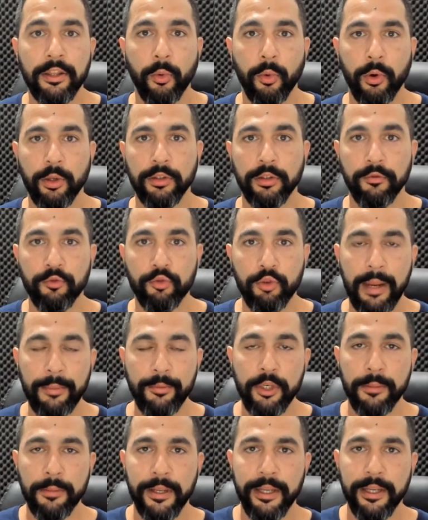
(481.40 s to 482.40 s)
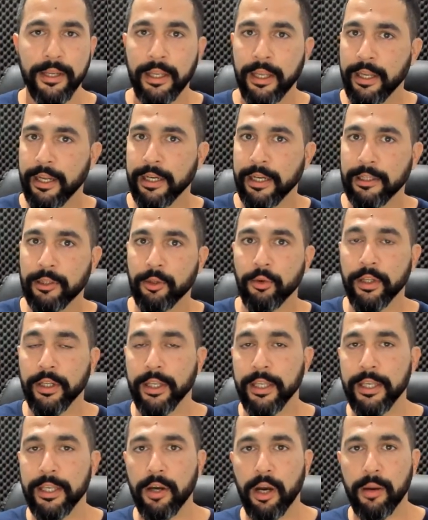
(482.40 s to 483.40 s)
the world of dropshipping, including
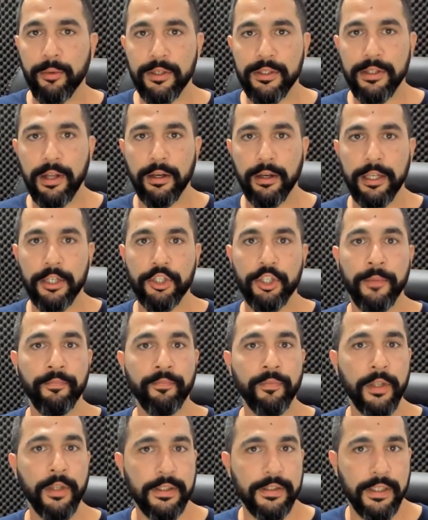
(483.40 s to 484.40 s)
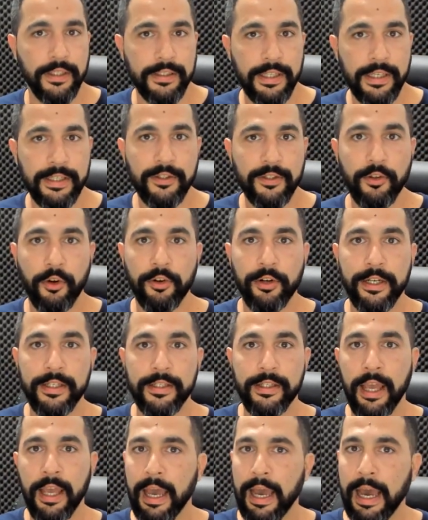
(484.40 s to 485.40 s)
e-commerce knowledge, success stories,
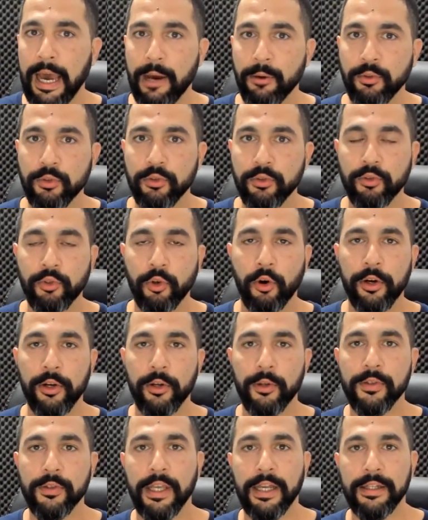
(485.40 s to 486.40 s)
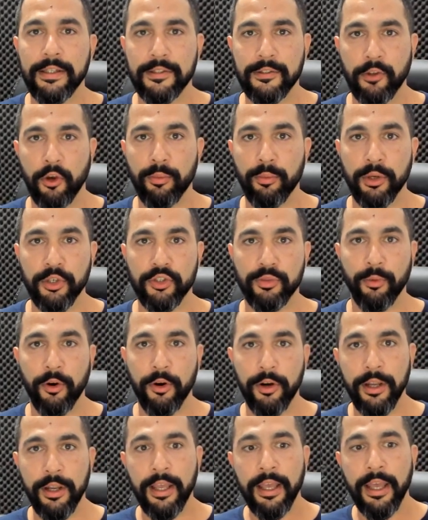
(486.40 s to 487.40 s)
how-to tutorials, and so much
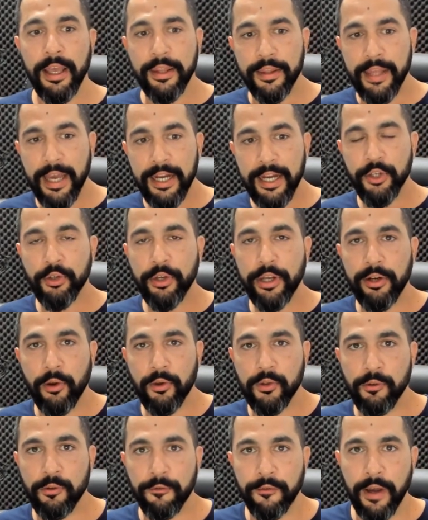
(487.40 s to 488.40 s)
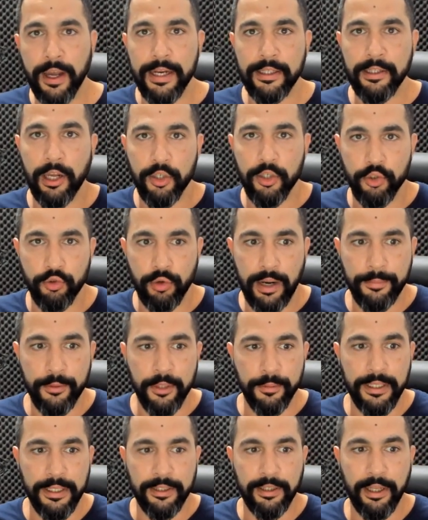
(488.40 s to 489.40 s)
more that you can also find on
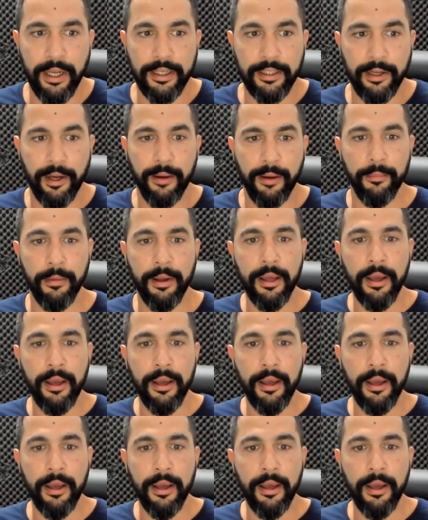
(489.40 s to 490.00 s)
dropshipping.com.